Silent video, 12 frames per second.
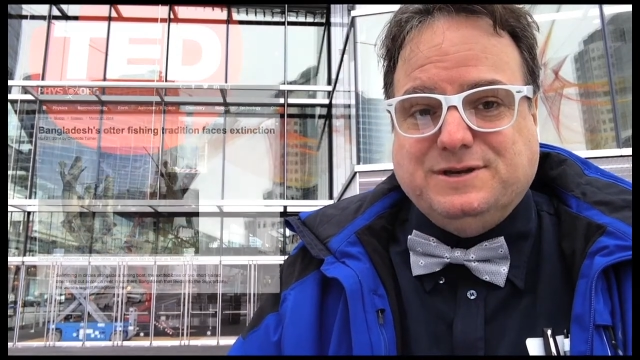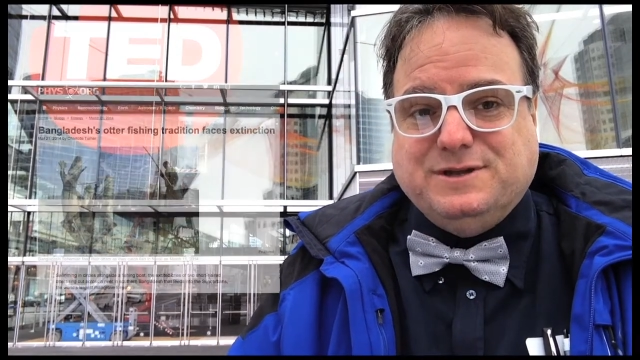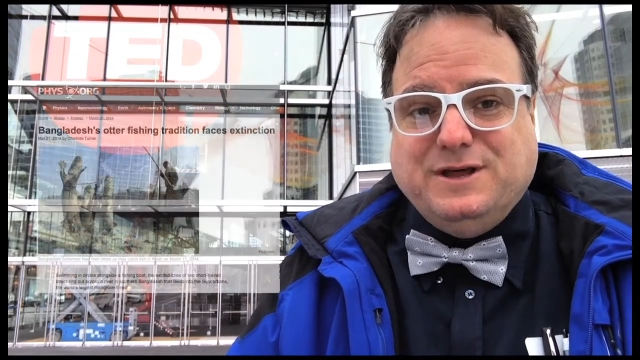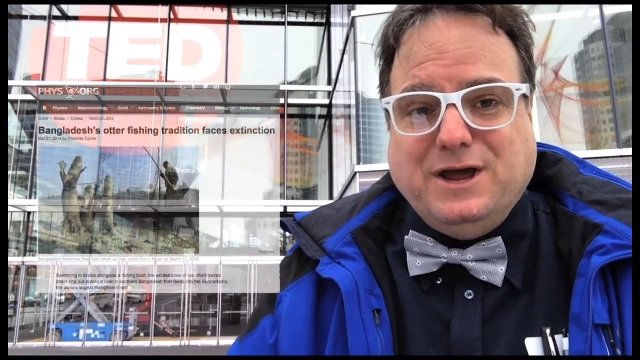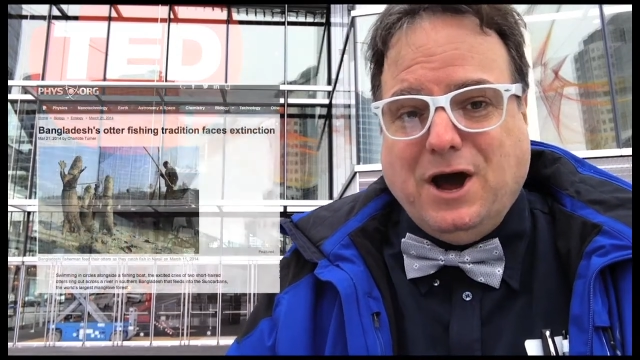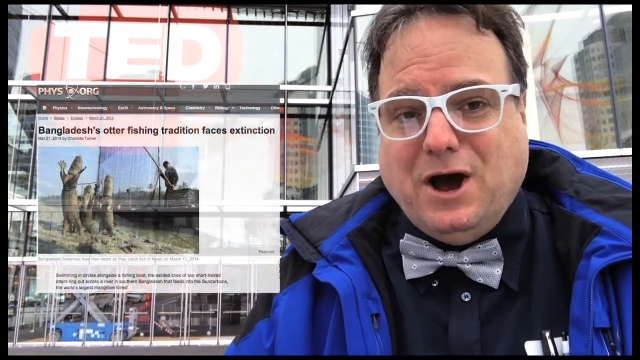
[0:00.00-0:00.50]

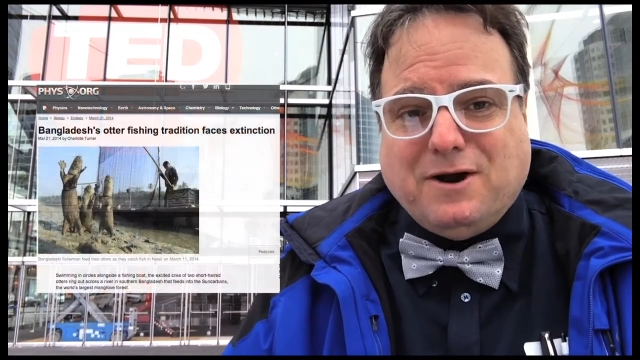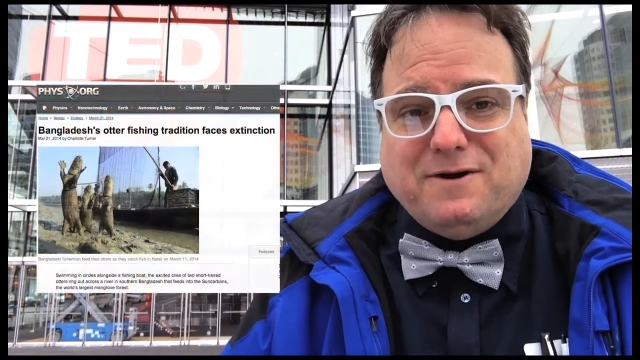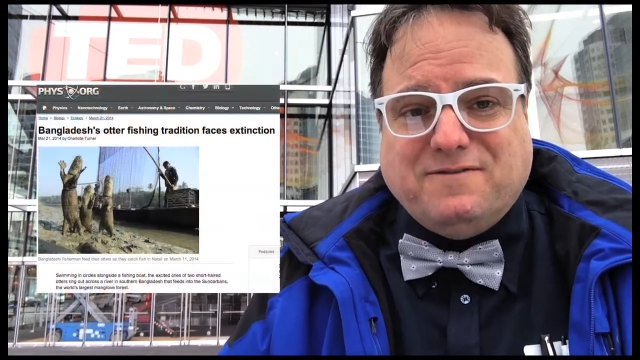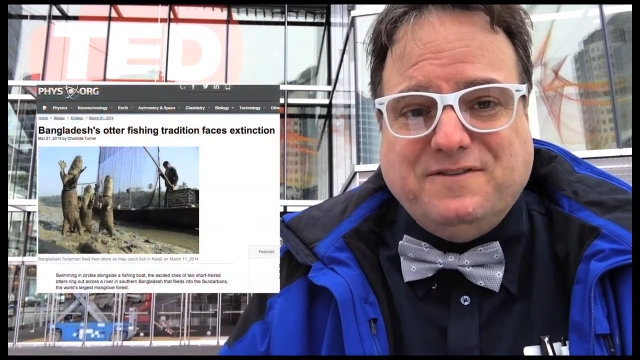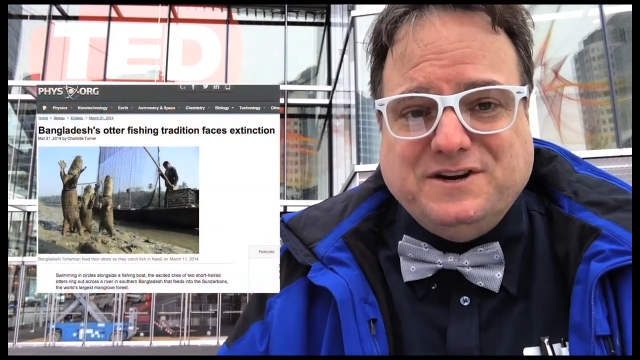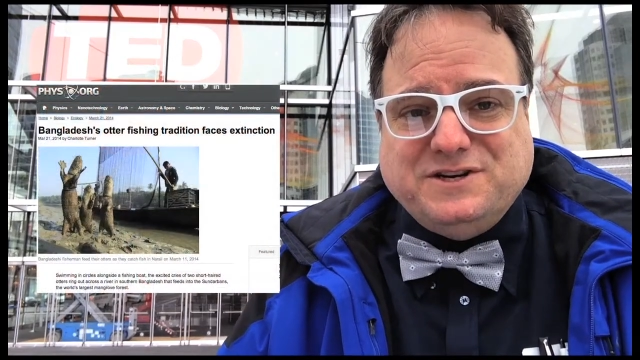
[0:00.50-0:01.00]
They otter
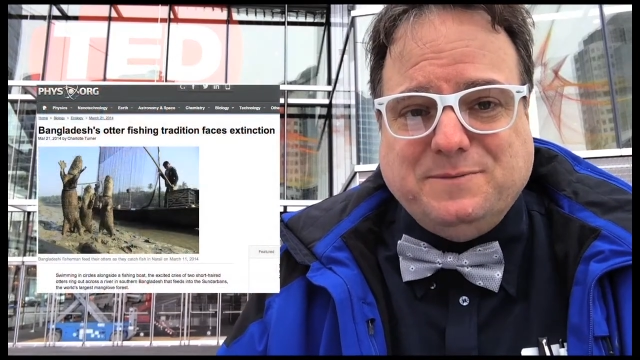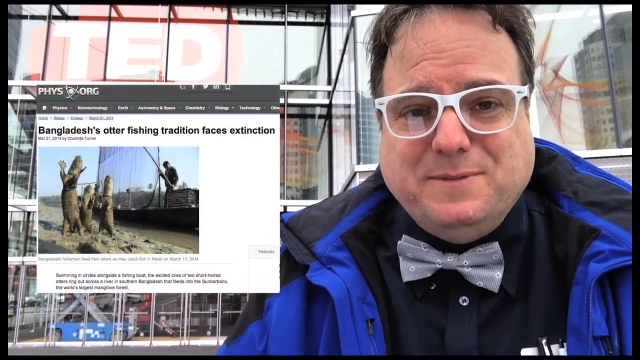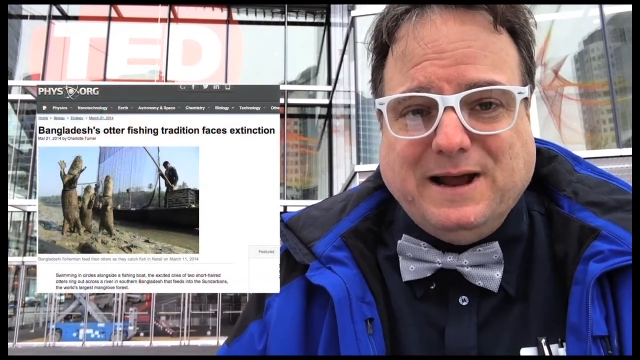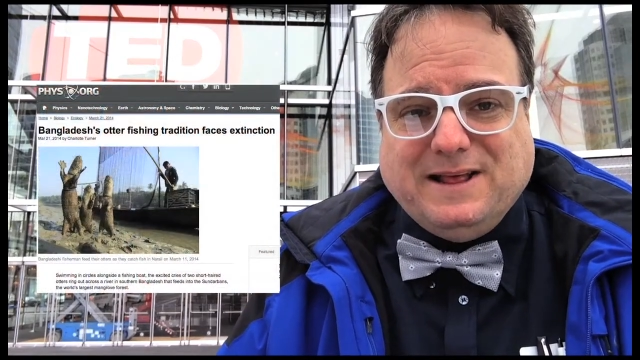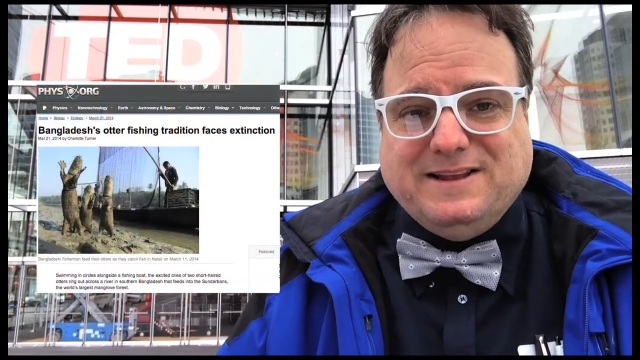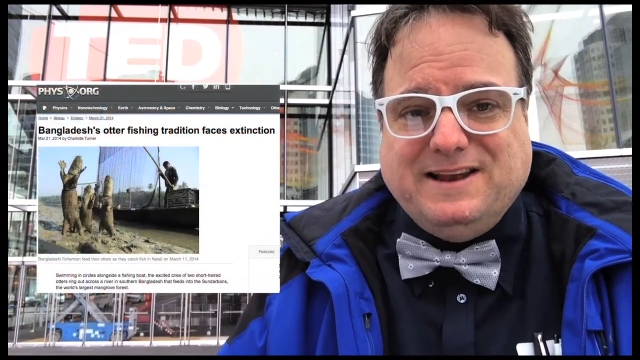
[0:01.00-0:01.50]
fish in
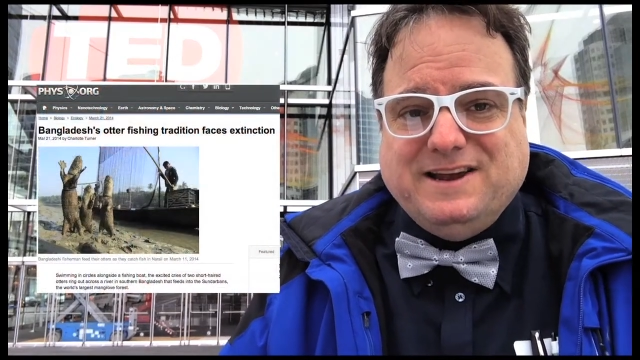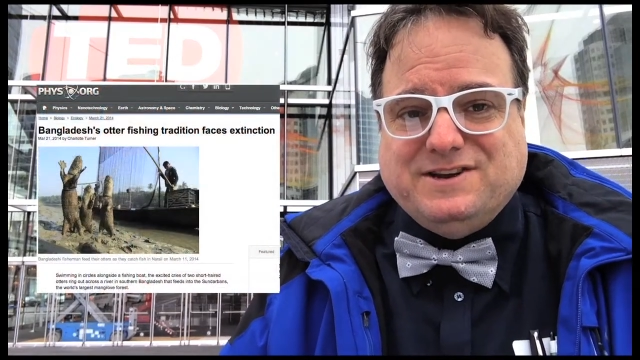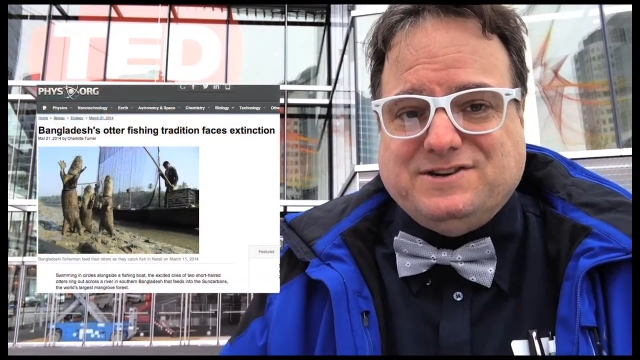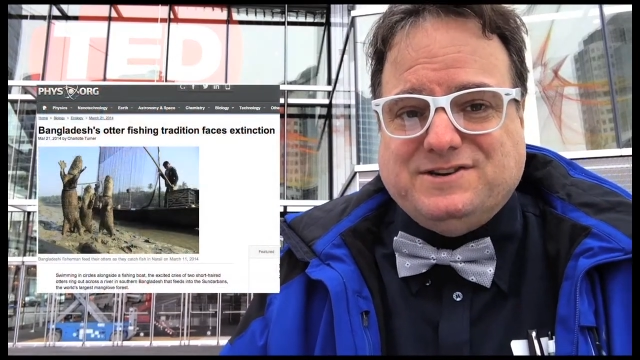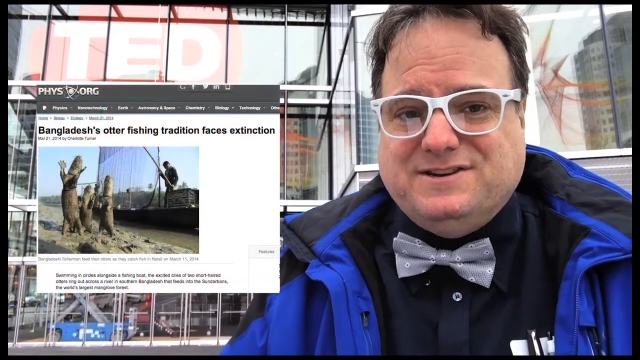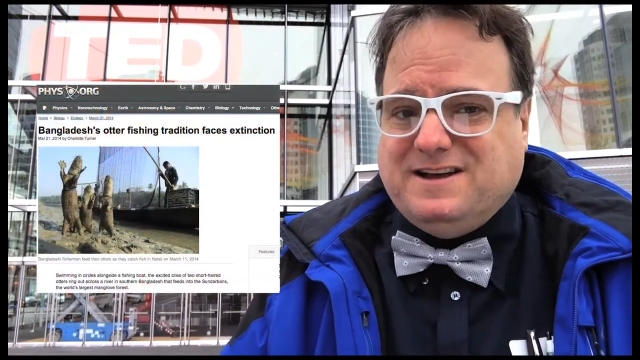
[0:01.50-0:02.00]
Bangladesh.